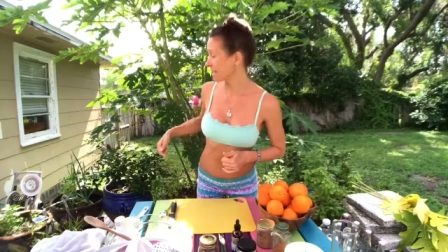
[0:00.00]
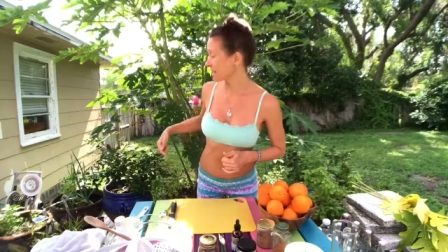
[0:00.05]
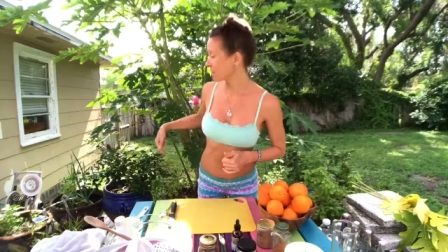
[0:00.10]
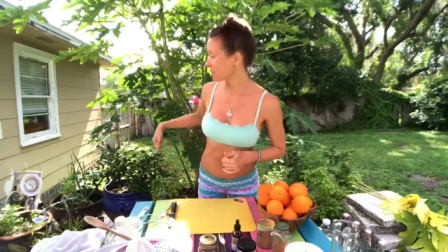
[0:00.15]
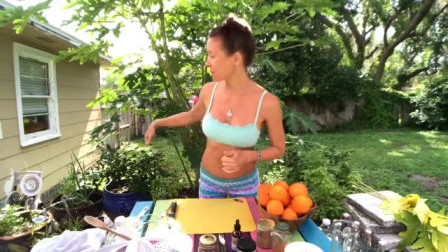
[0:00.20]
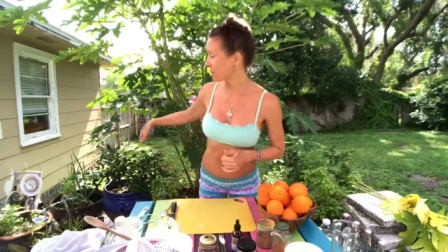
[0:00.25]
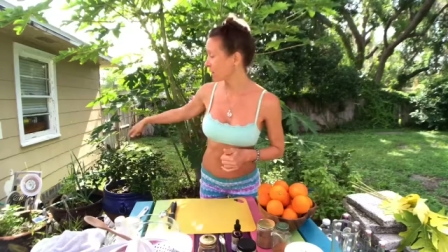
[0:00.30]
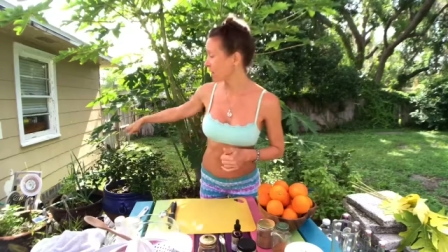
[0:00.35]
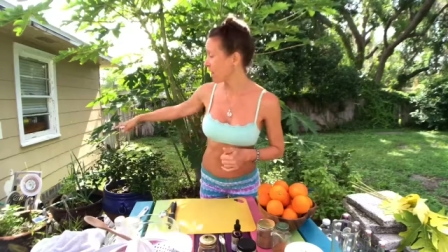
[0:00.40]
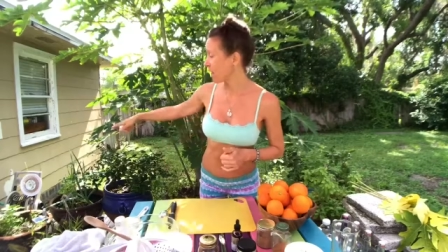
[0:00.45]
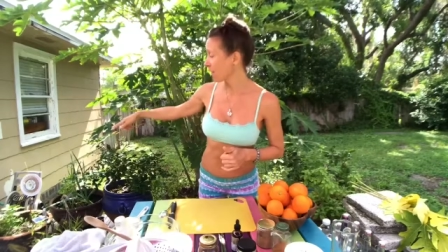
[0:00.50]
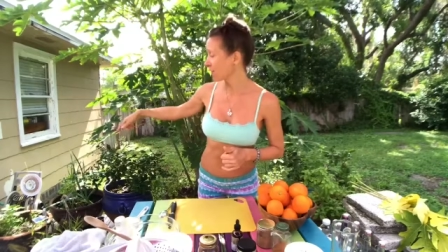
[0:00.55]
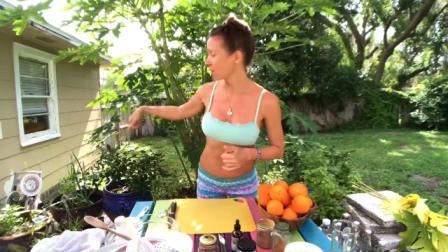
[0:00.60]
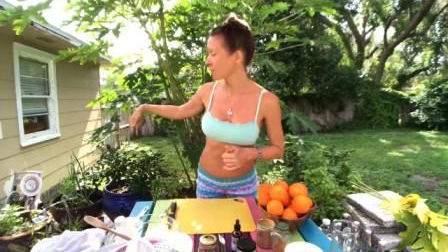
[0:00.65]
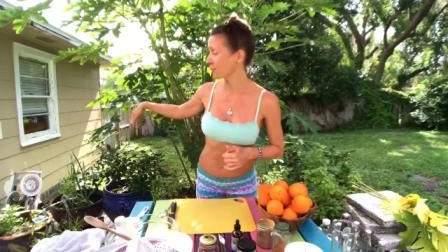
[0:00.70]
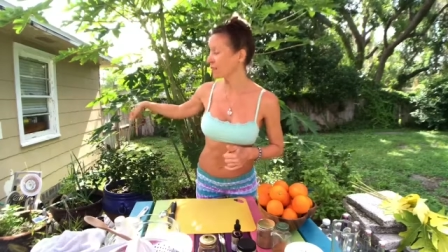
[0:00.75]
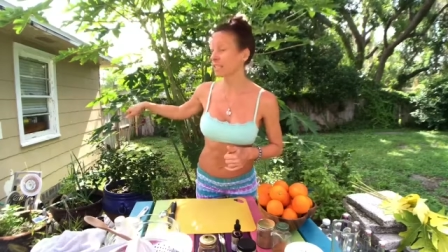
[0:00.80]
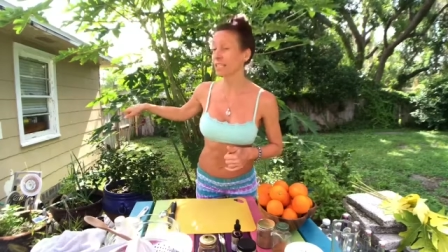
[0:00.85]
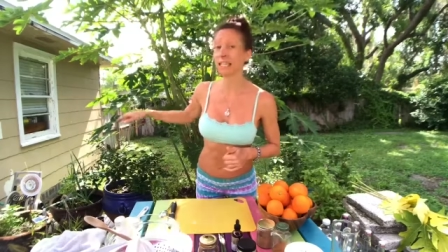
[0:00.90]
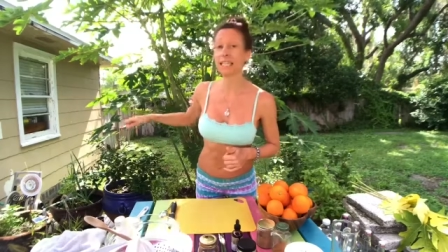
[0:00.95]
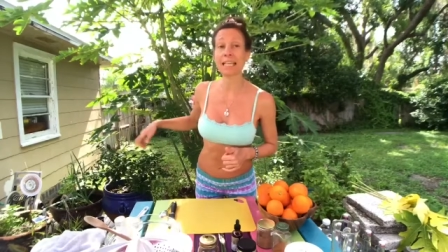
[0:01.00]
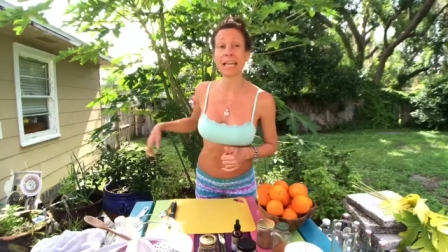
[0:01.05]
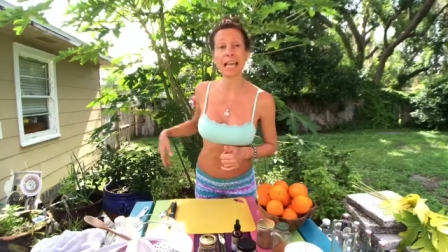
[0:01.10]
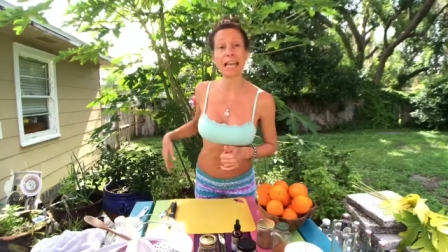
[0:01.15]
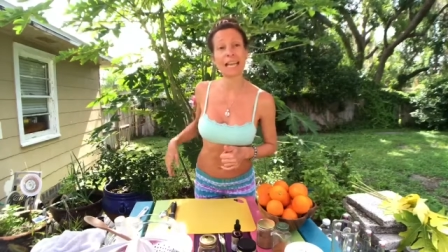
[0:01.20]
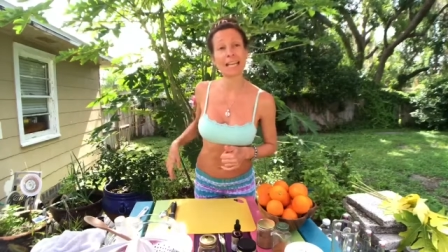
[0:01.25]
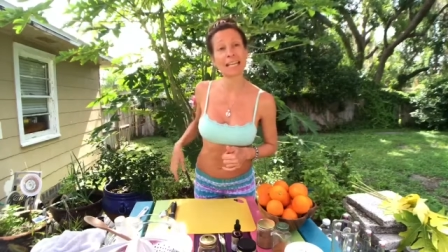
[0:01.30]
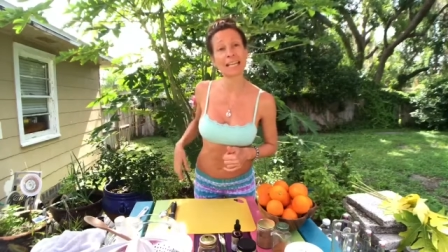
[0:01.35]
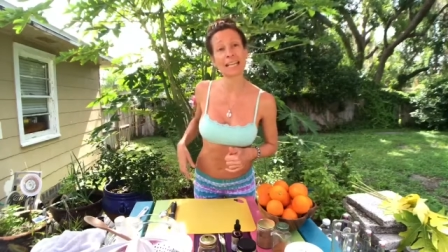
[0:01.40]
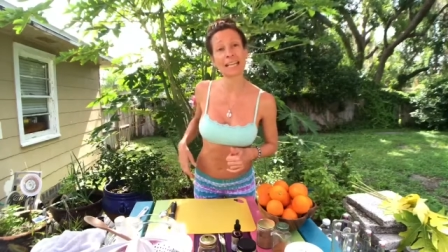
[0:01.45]
that's been hovering and
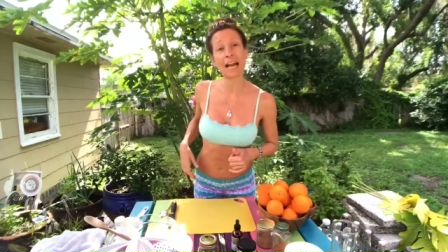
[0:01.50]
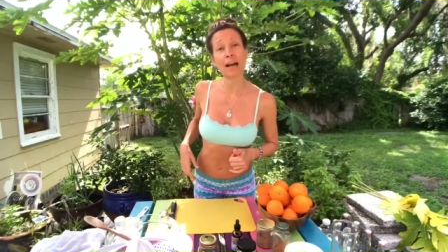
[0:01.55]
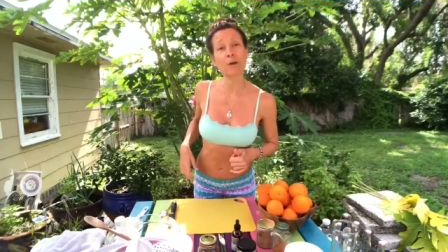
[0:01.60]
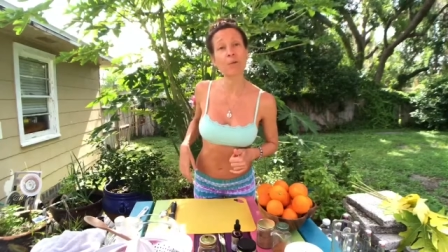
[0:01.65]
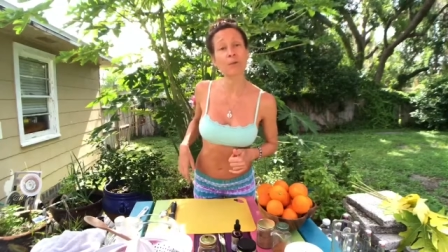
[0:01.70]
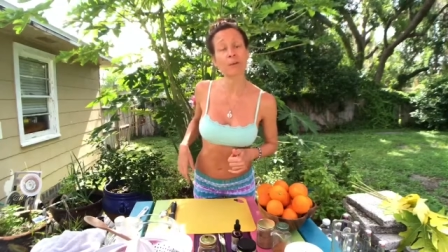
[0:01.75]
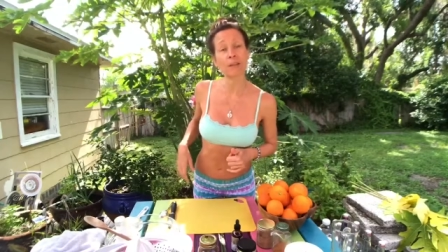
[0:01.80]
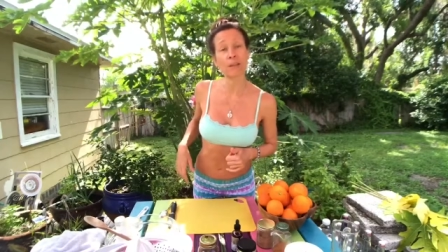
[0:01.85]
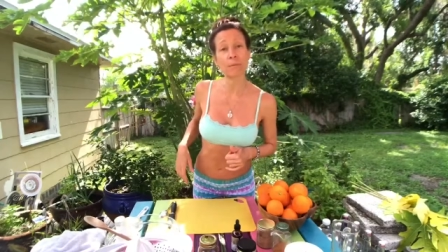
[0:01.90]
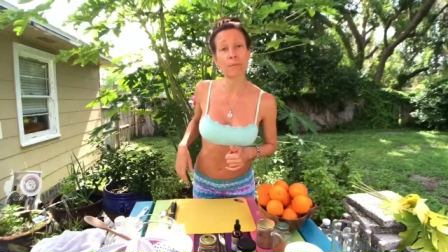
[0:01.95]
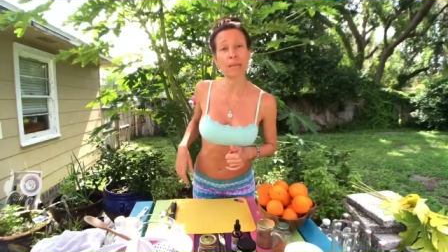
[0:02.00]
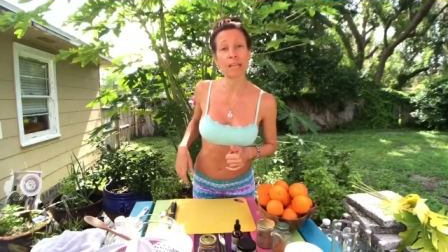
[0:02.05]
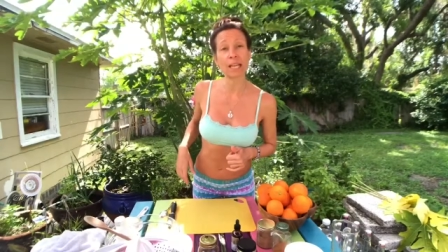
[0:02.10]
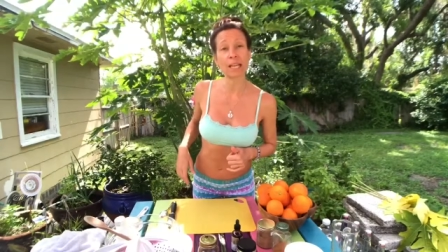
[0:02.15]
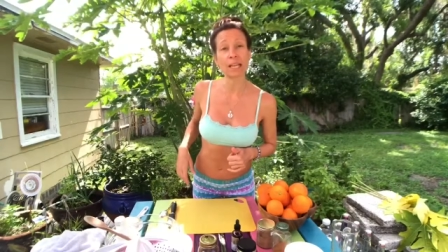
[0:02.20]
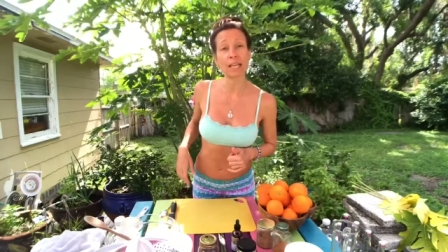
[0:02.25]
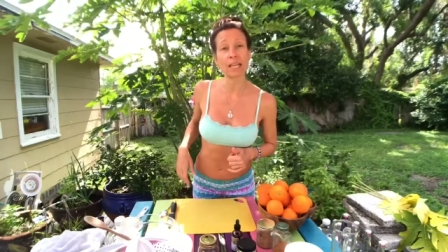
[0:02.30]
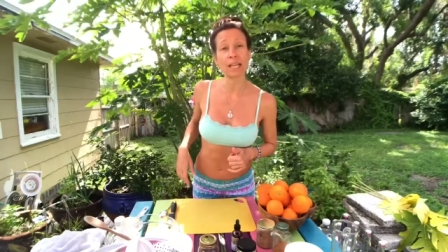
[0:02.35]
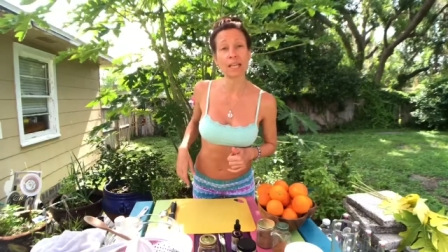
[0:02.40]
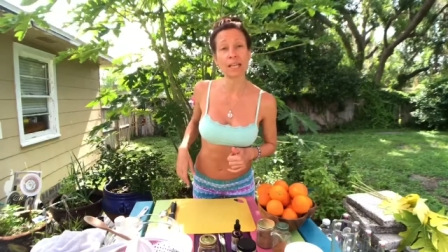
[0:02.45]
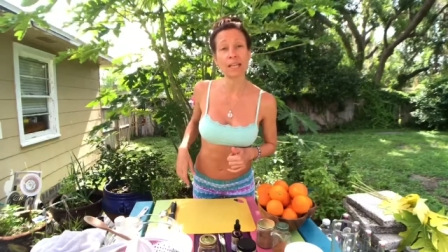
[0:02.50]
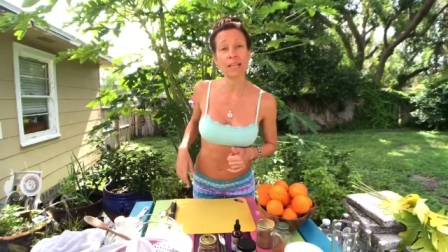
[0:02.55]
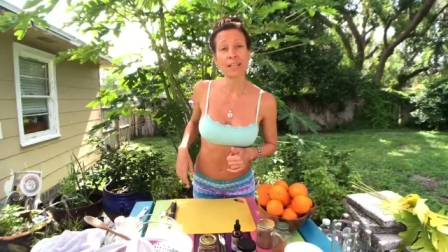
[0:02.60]
hanging out with me